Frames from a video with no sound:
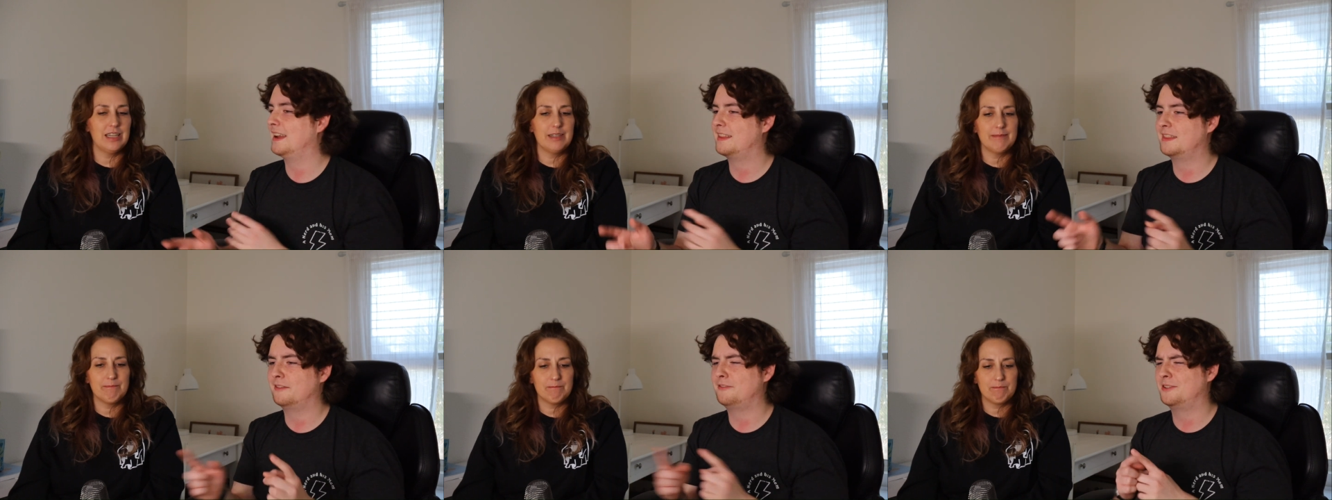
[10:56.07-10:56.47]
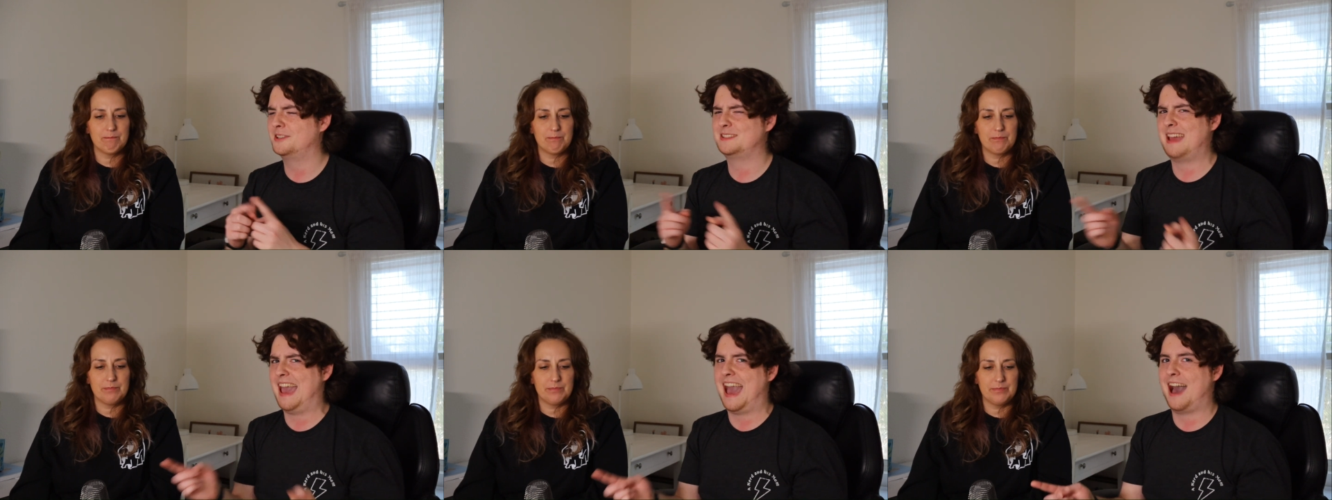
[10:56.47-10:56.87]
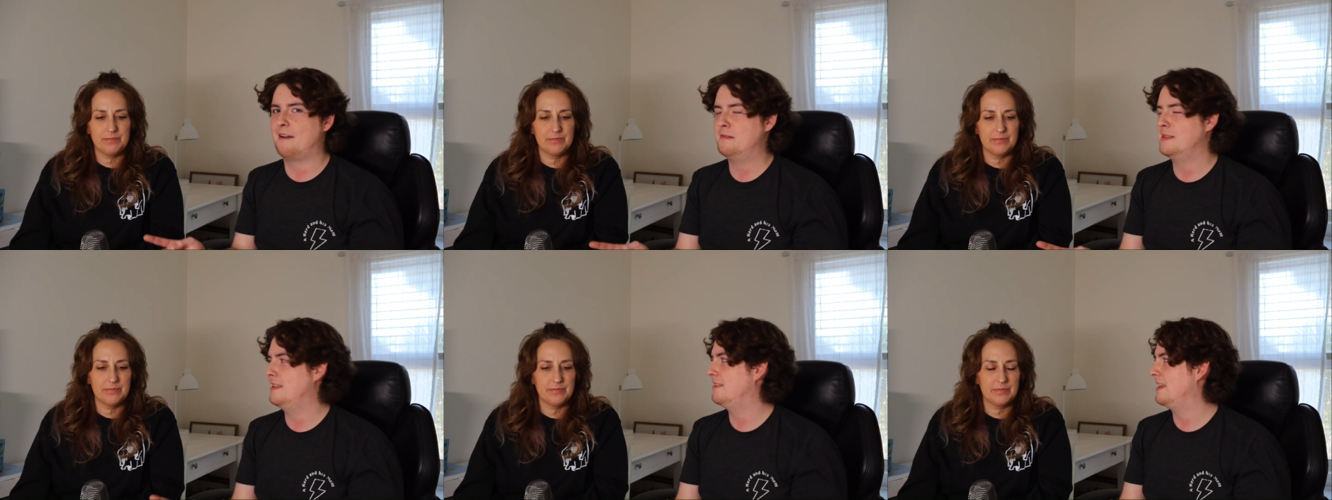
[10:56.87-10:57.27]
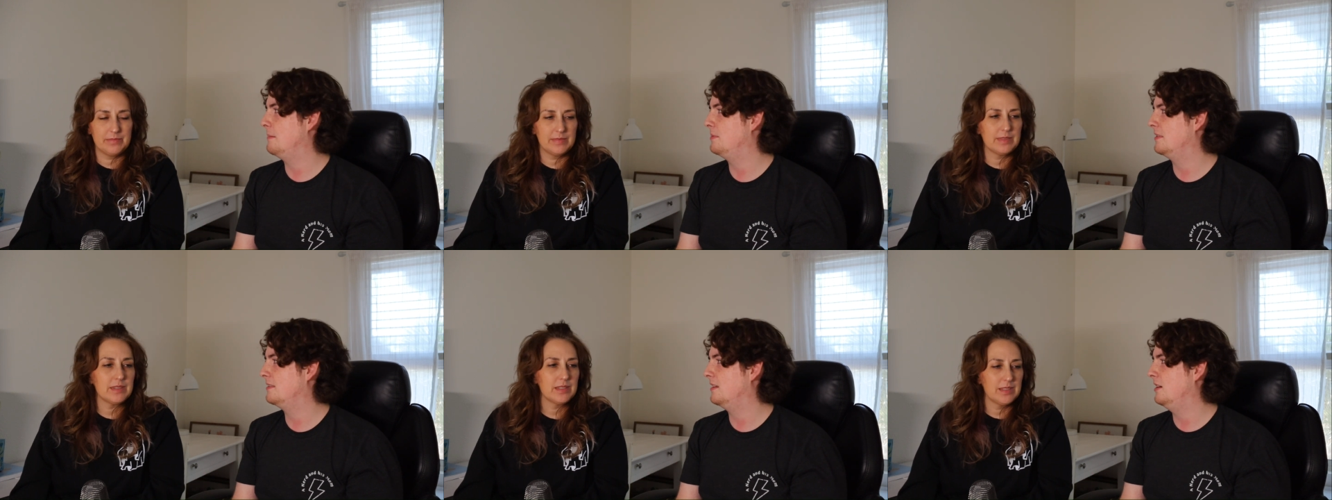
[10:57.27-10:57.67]
Speaker 1: like the first half of this
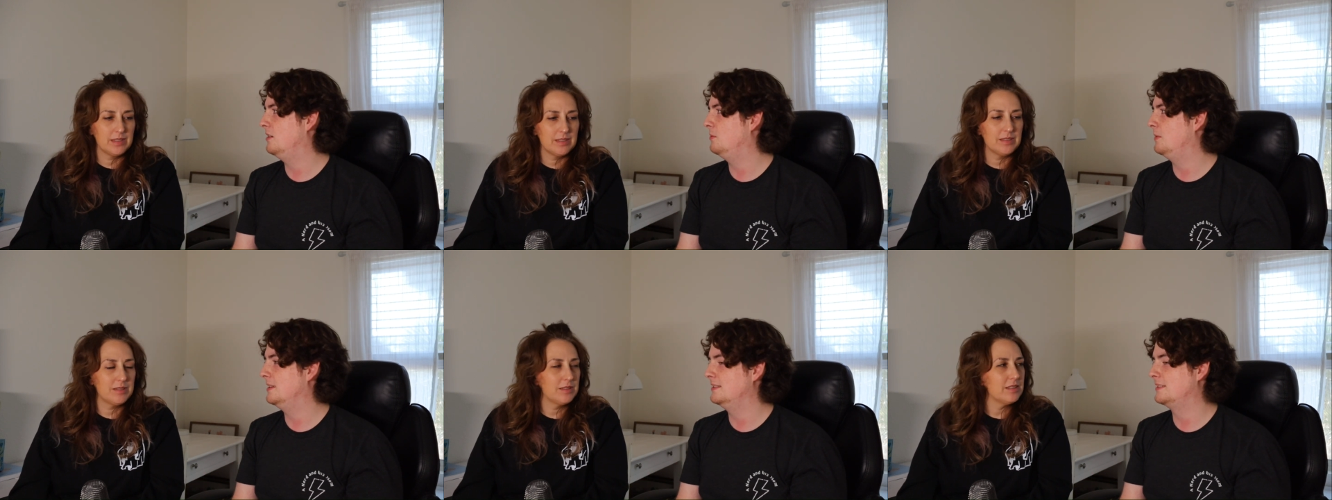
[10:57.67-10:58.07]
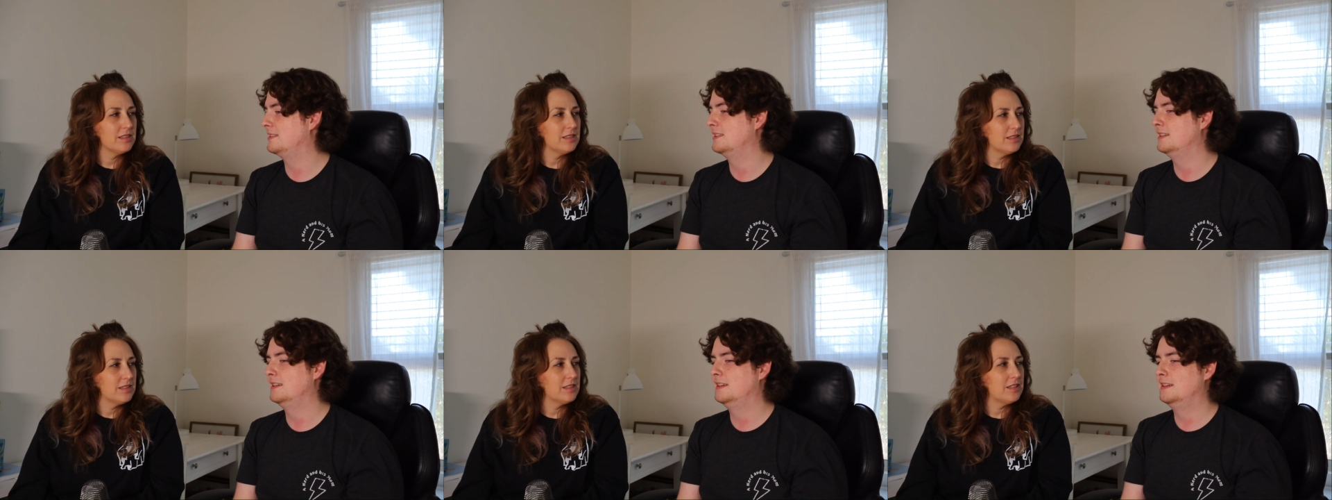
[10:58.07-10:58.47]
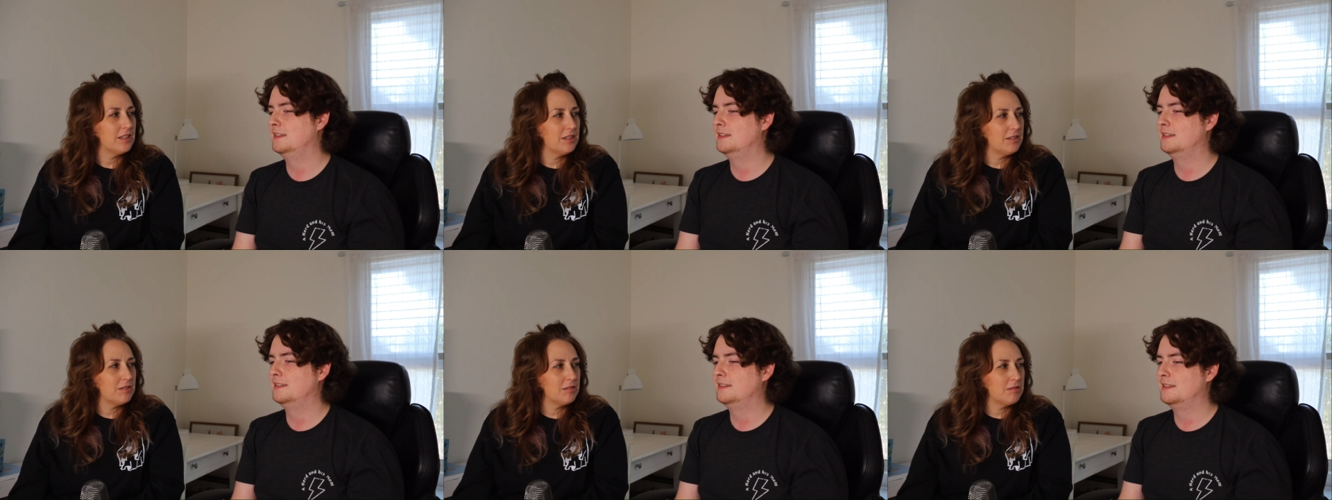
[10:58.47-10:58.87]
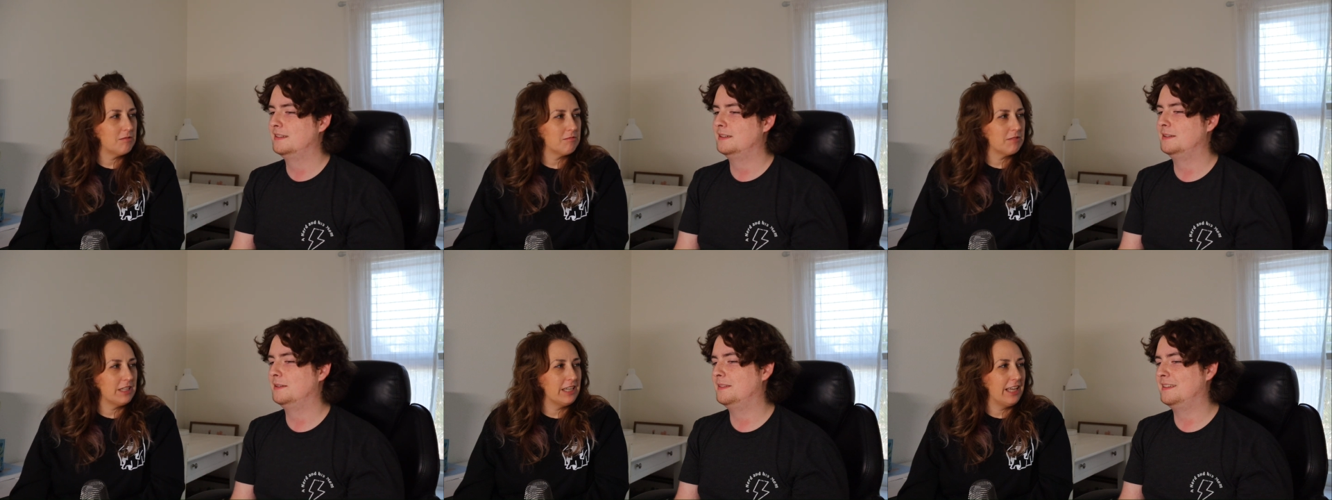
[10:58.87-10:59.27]
episode was
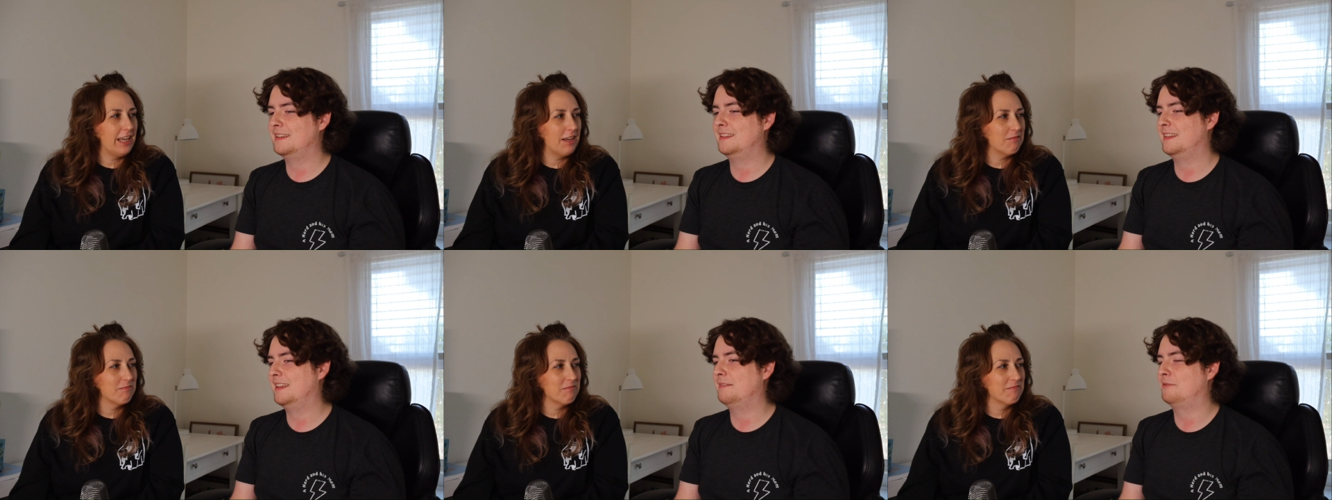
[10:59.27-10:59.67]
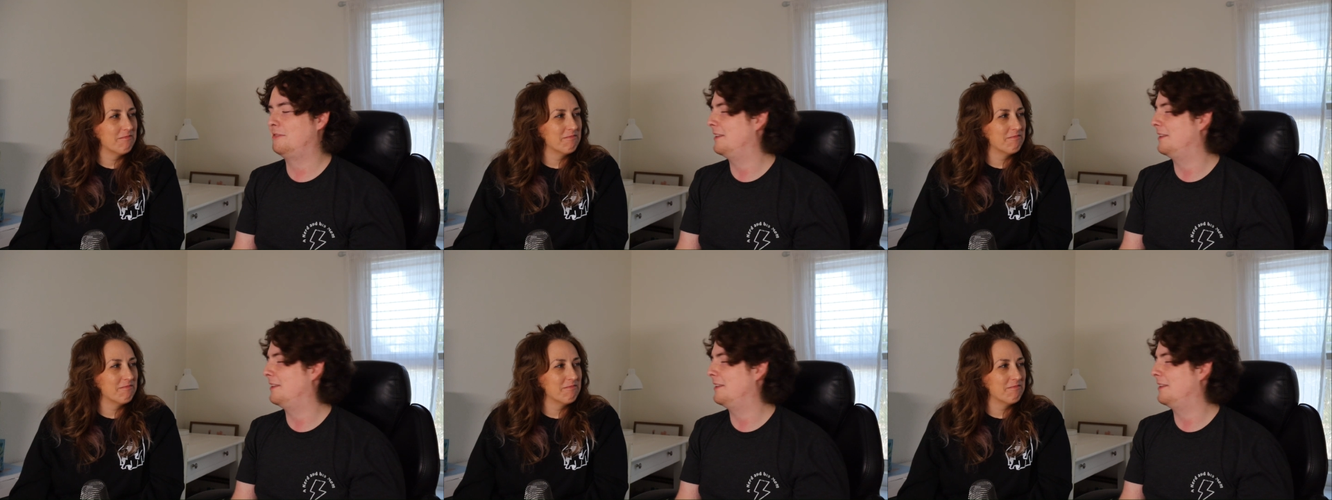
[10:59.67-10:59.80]
Recap.